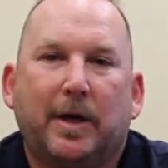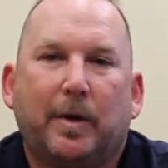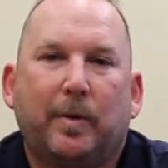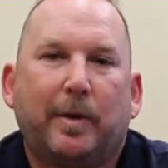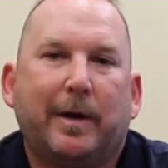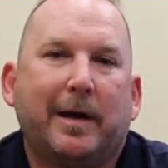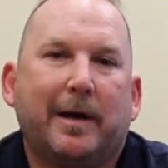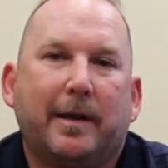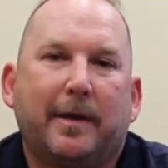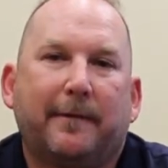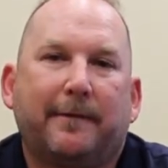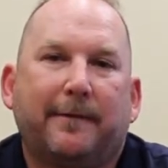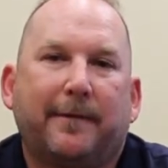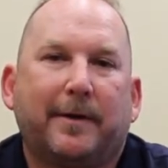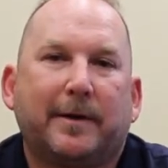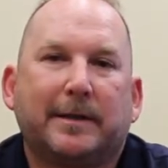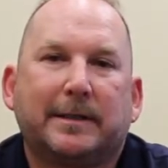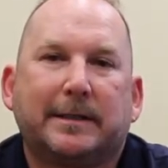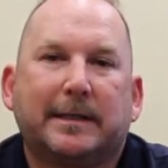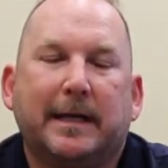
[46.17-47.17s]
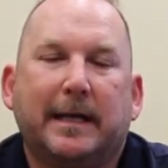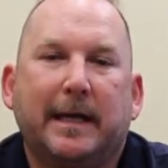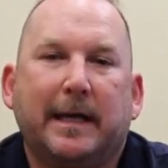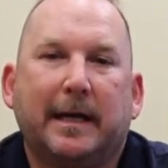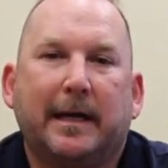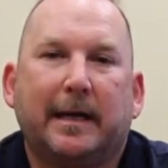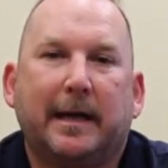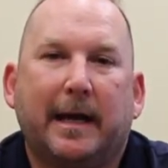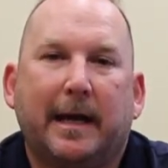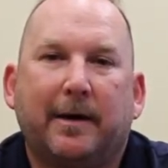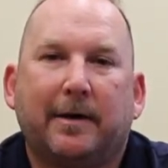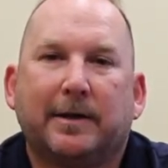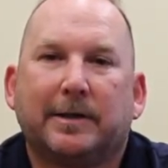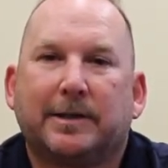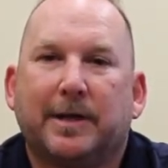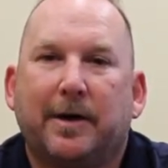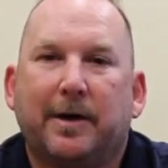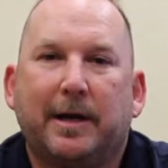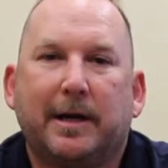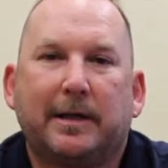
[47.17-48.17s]
We are the first city in
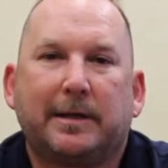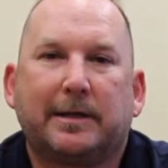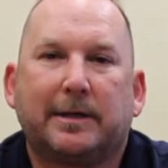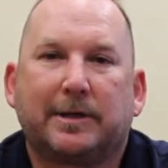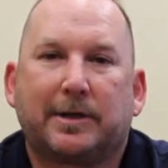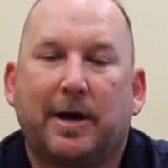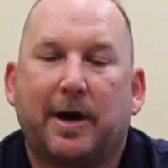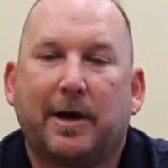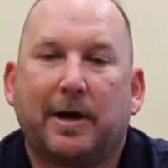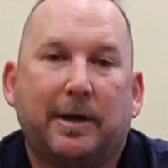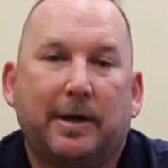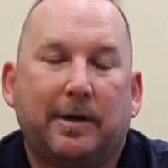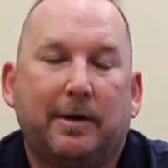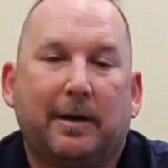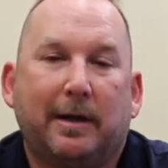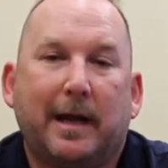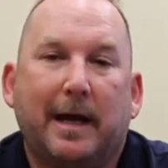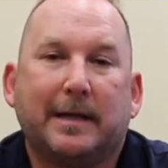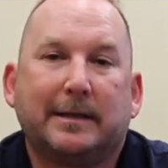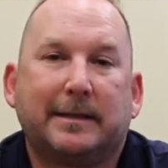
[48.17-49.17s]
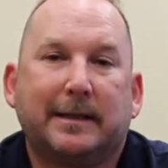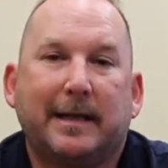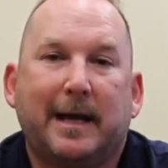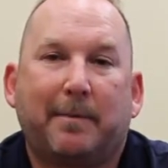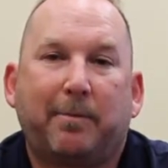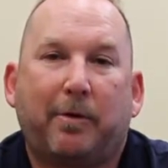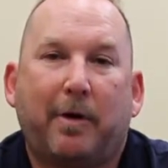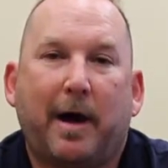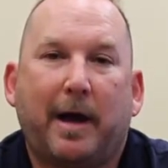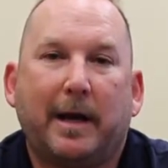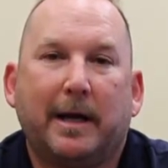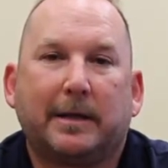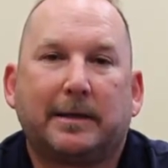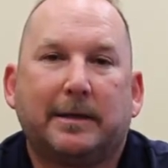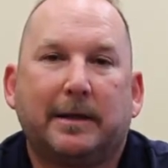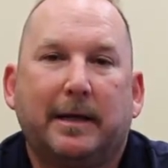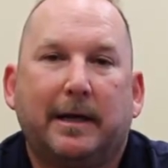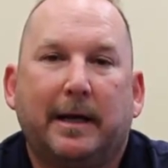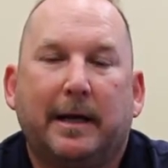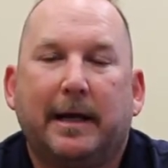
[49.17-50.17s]
Arizona to start utilizing that
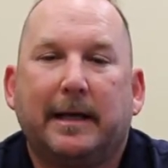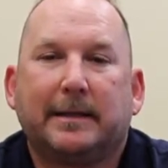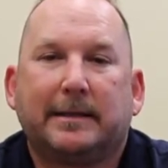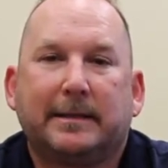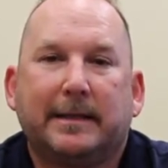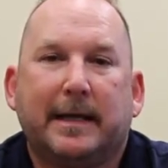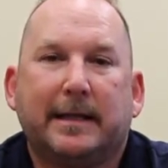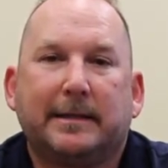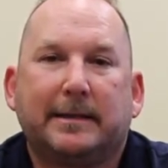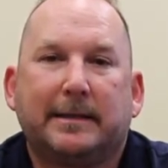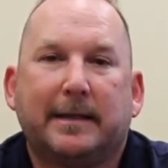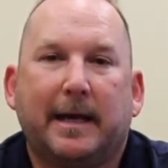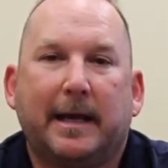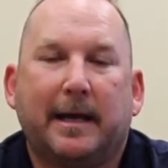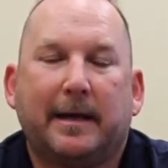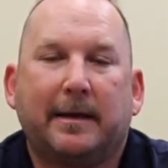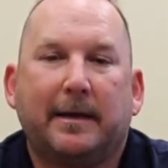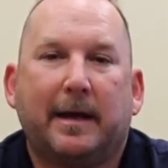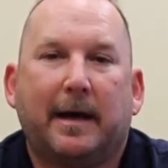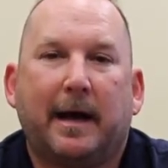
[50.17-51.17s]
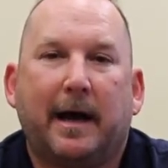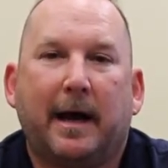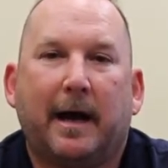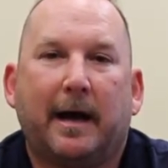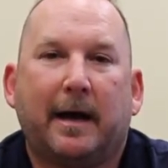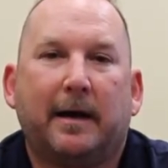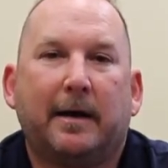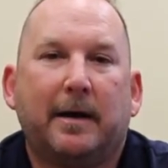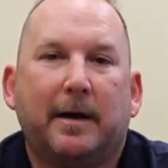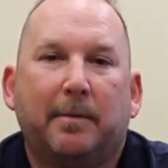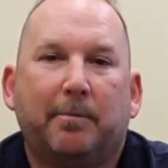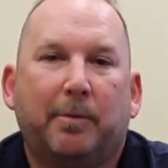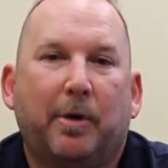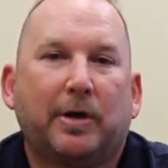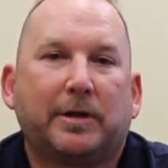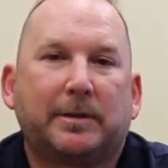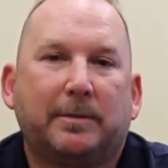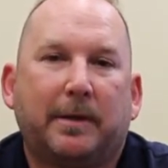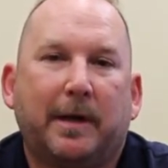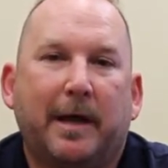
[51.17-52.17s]
product. And since then,
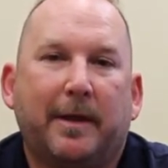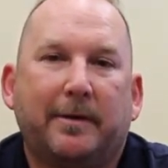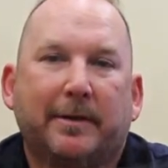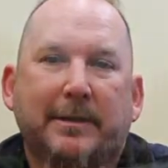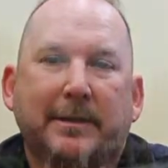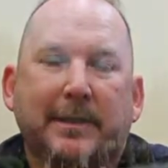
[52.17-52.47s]
multiple other